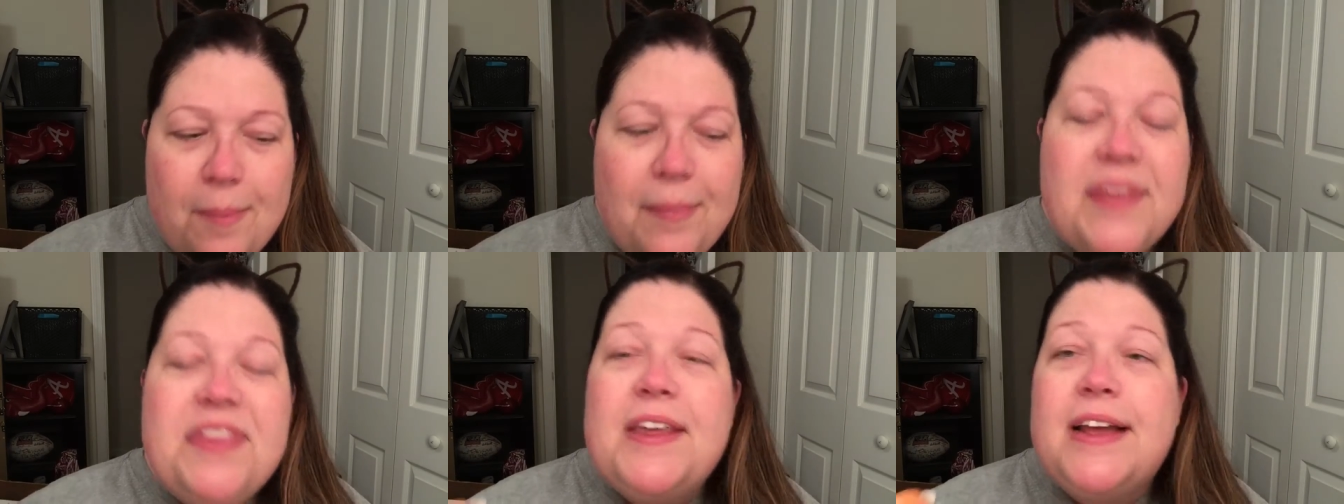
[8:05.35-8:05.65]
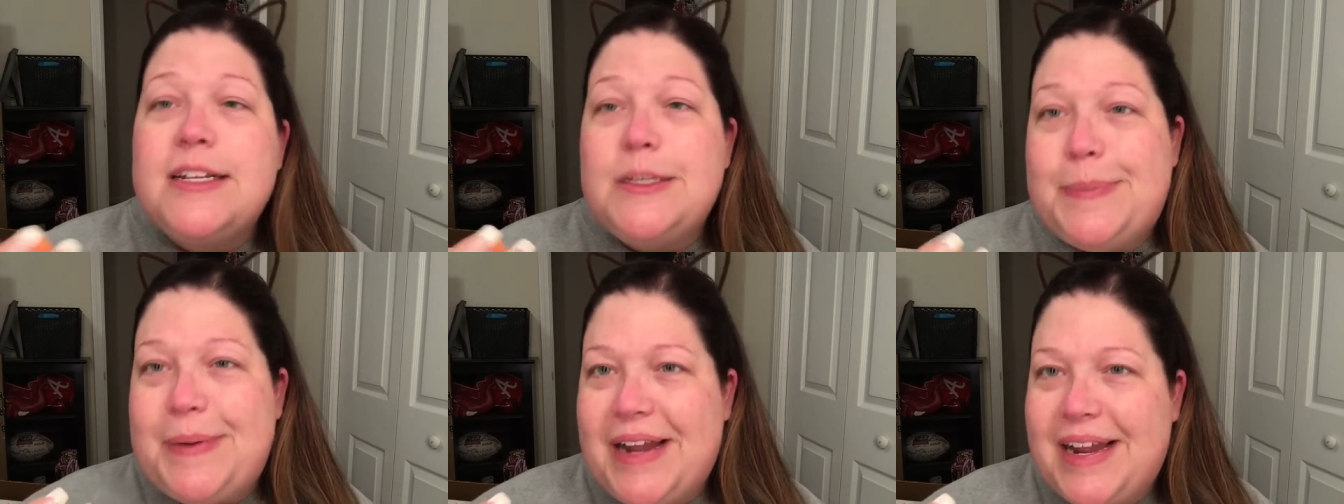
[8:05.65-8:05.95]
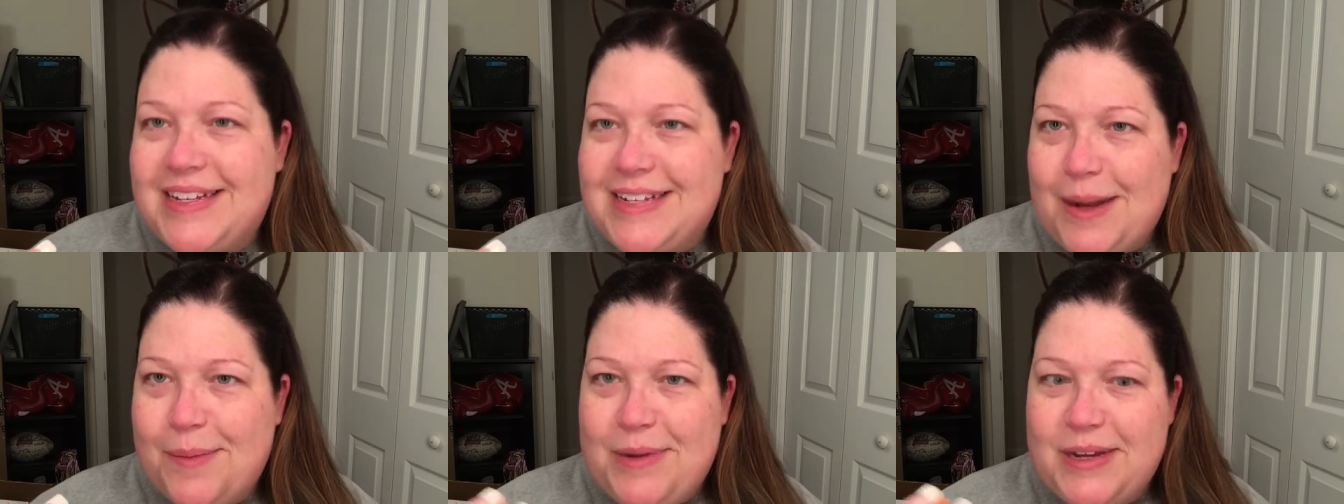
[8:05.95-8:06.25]
but that's
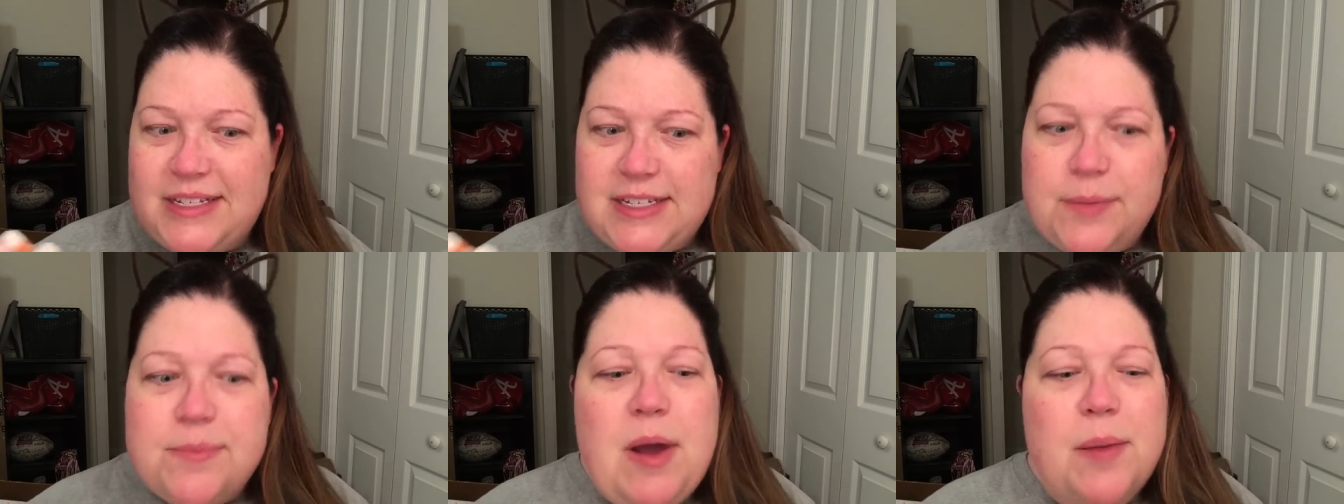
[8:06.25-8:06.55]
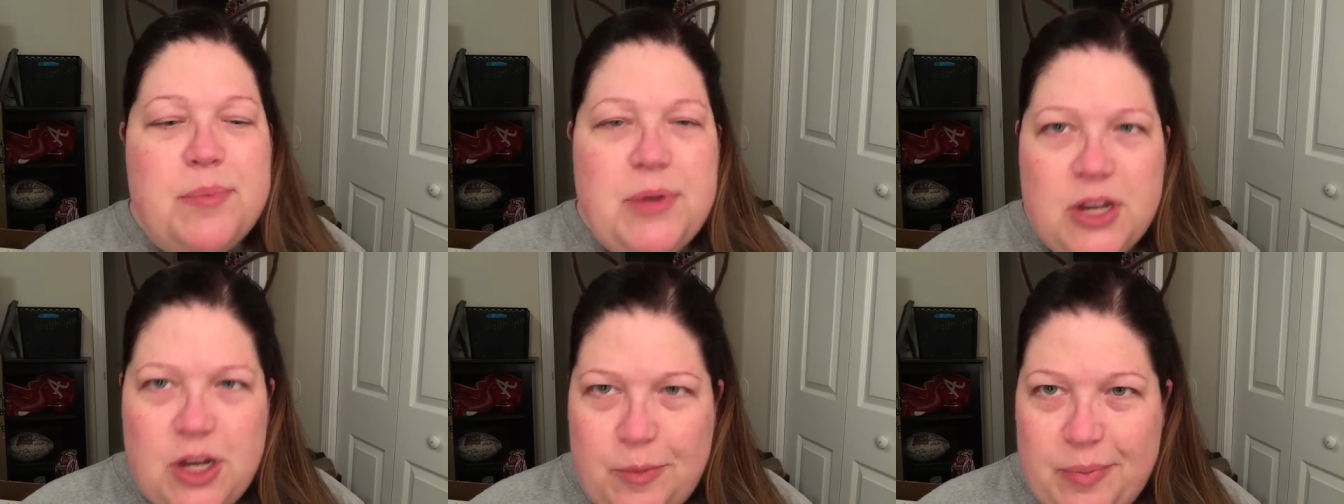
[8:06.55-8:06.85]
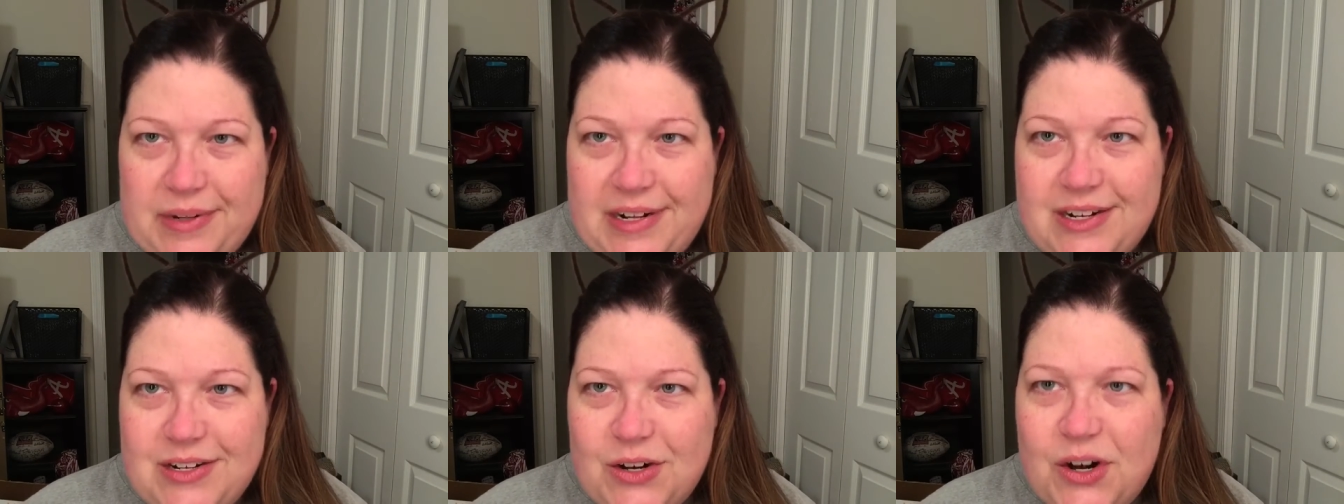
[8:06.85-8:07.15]
because I'm used to my Beauty
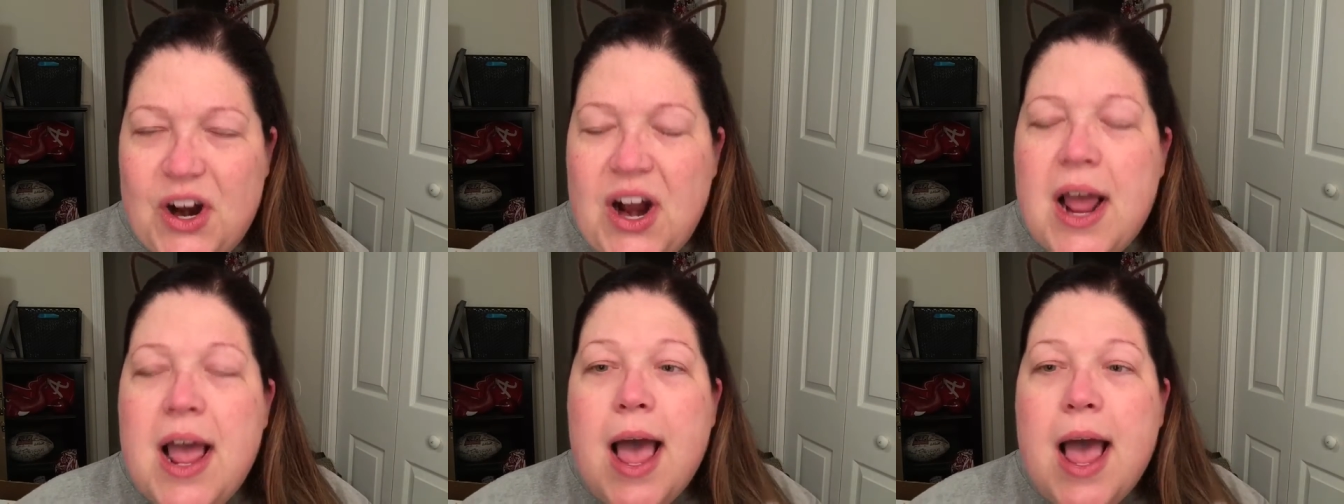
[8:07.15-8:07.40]
Blender.